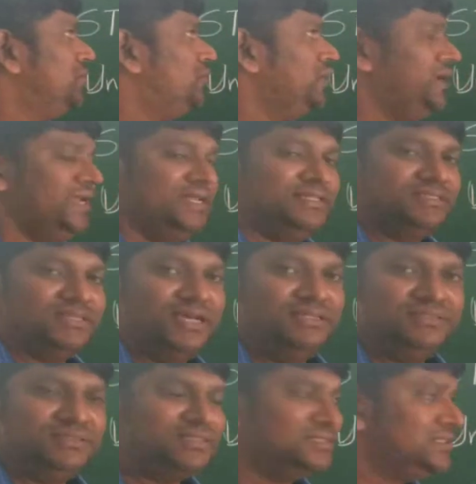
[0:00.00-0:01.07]
Political
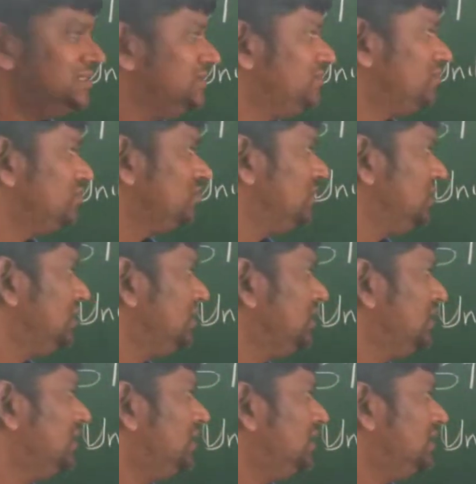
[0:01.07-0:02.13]
science.
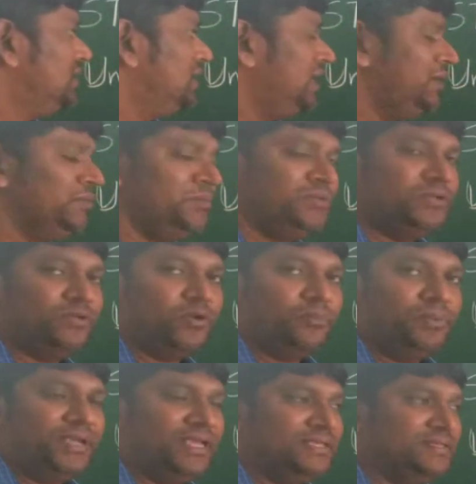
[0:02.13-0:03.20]
The name of the
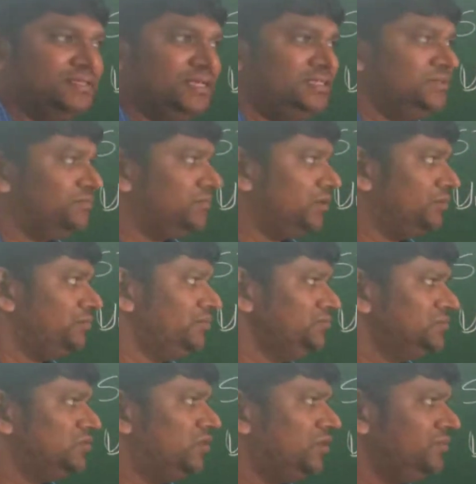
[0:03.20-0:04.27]
topic is that the
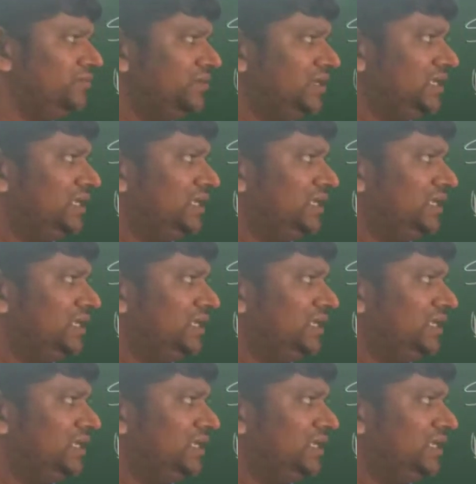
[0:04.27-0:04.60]
problems of